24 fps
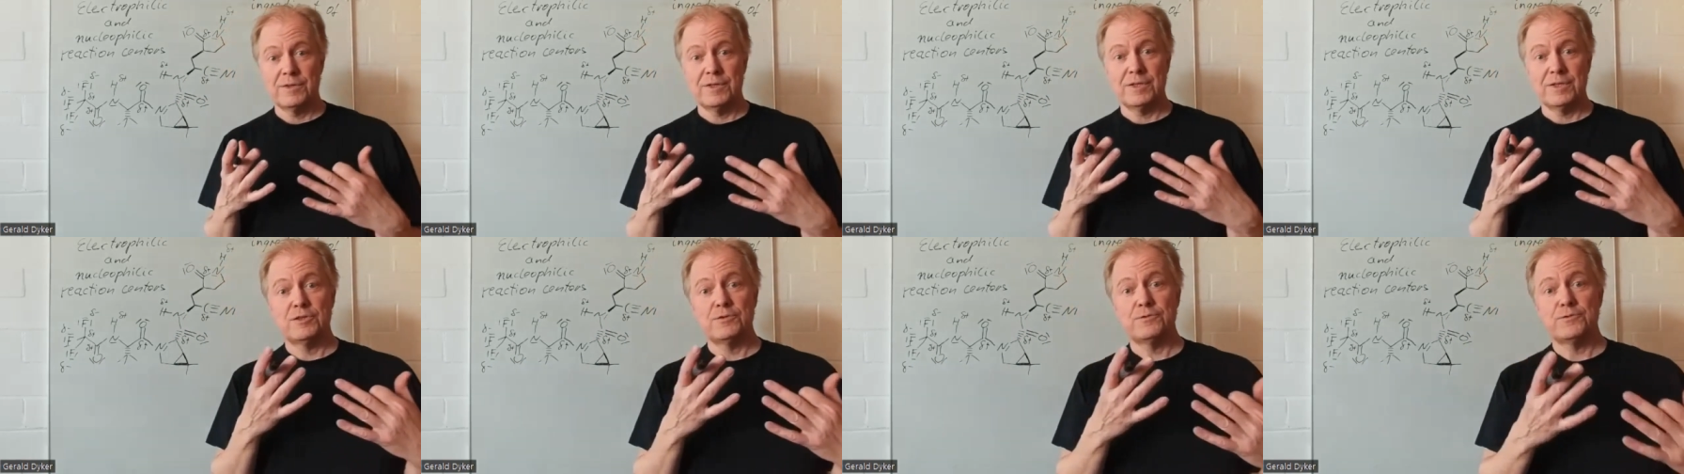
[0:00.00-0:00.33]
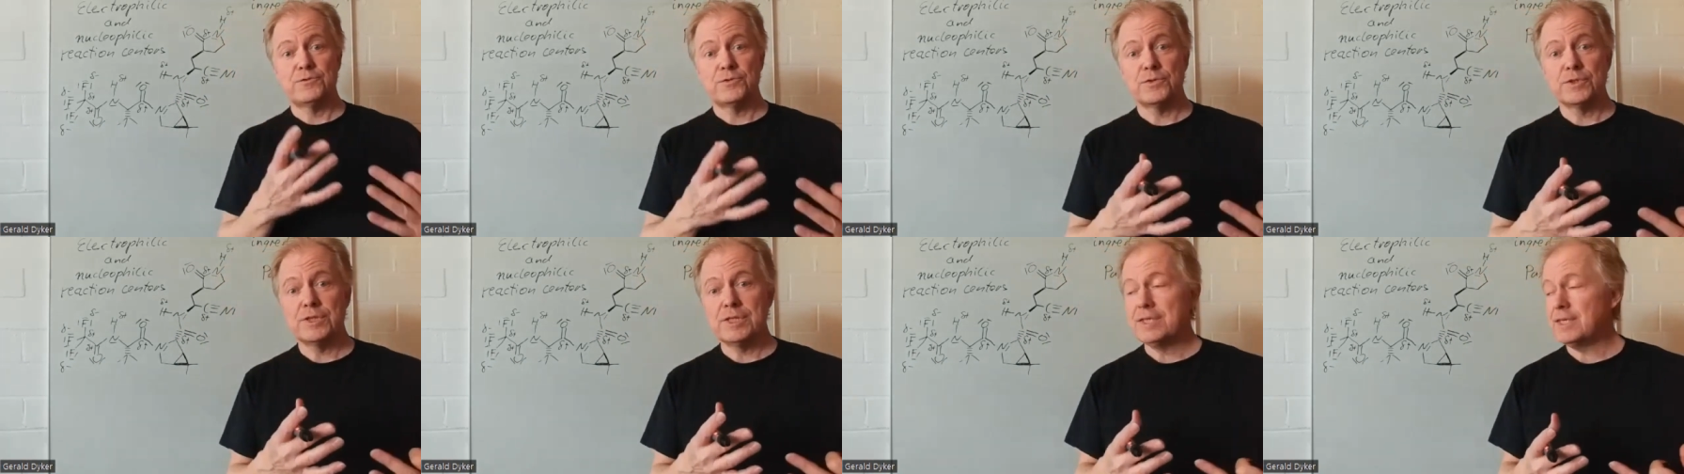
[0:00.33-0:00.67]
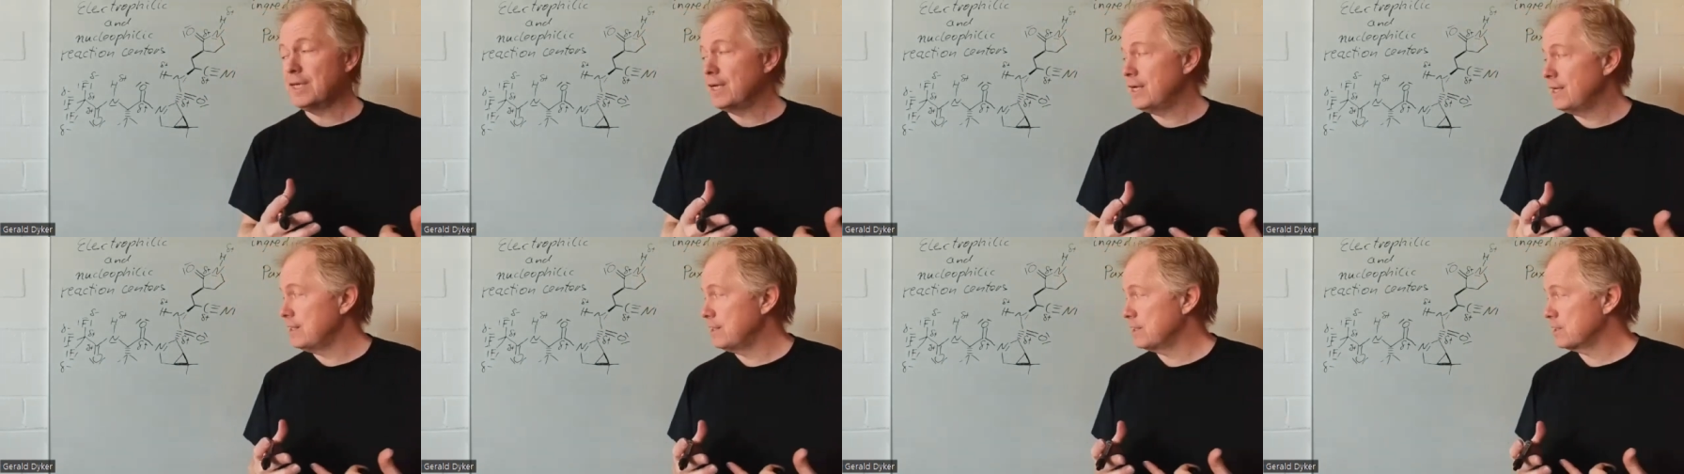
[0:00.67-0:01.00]
its
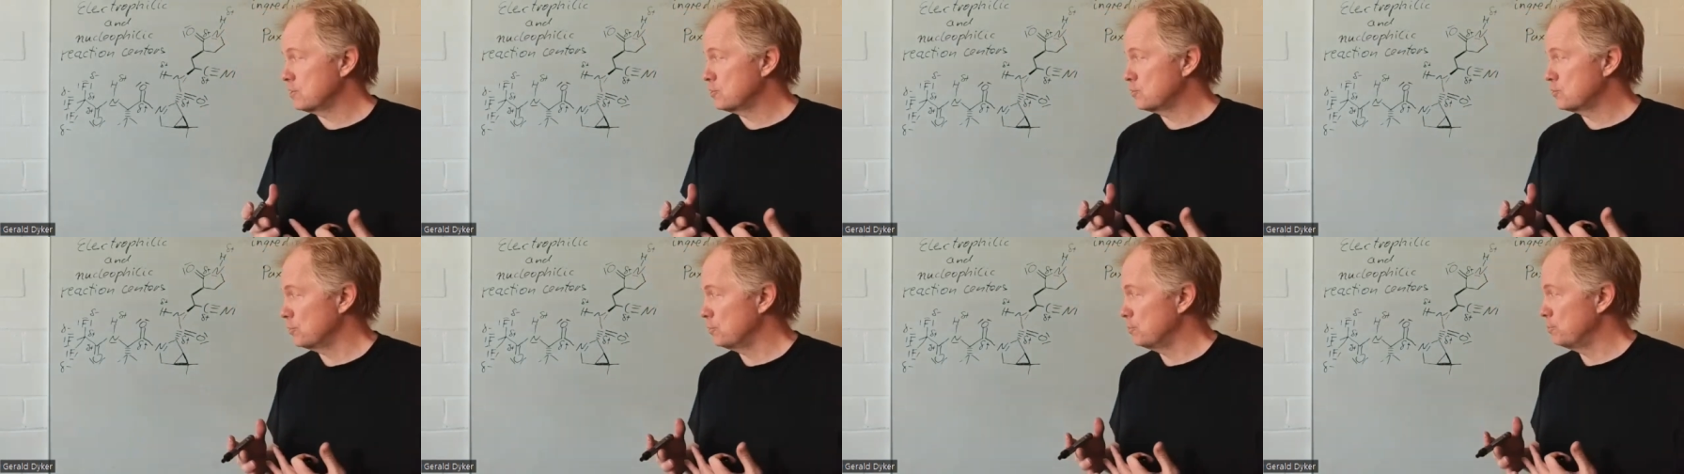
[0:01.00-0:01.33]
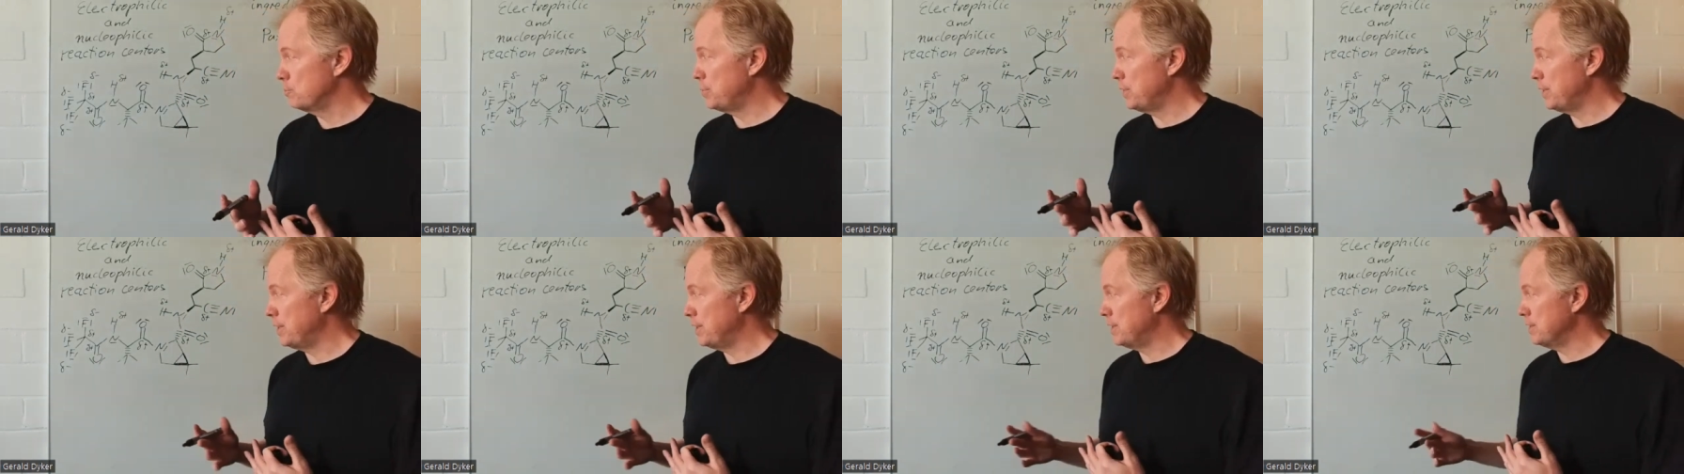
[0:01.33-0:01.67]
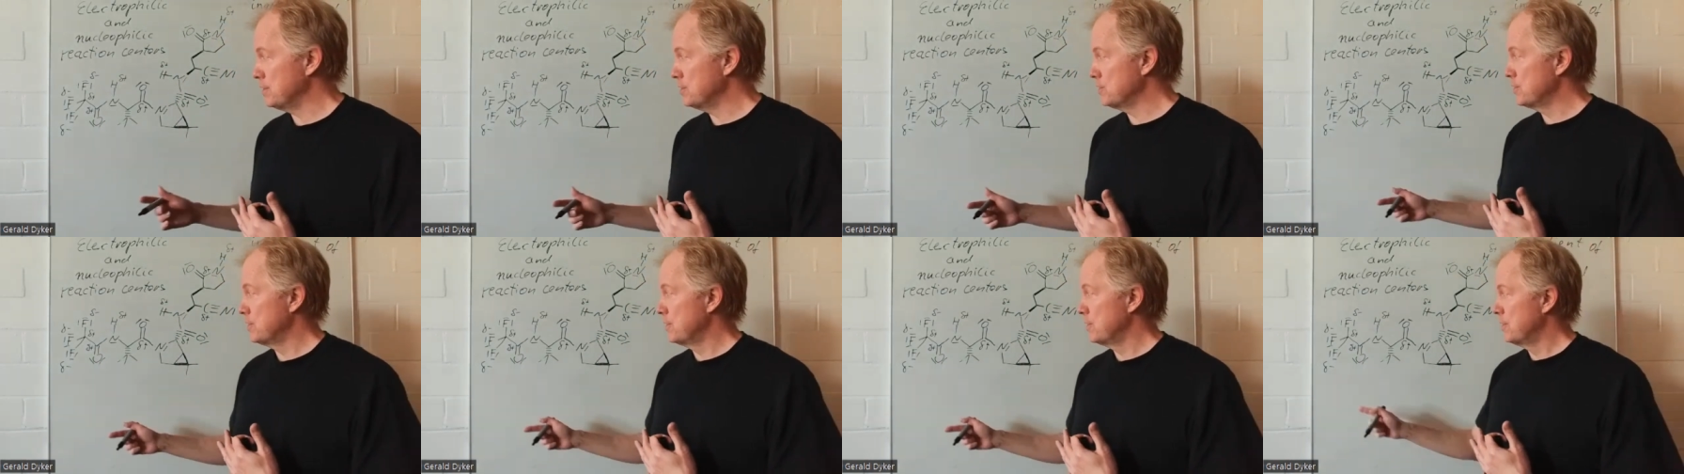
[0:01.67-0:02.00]
free electron
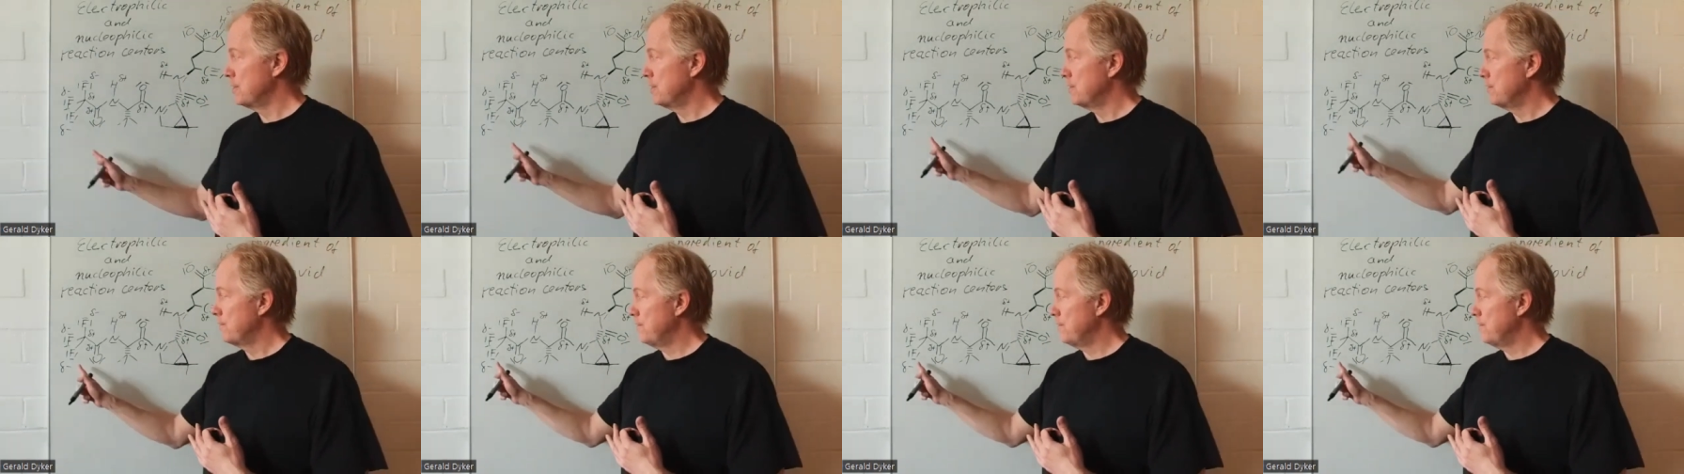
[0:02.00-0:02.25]
pairs.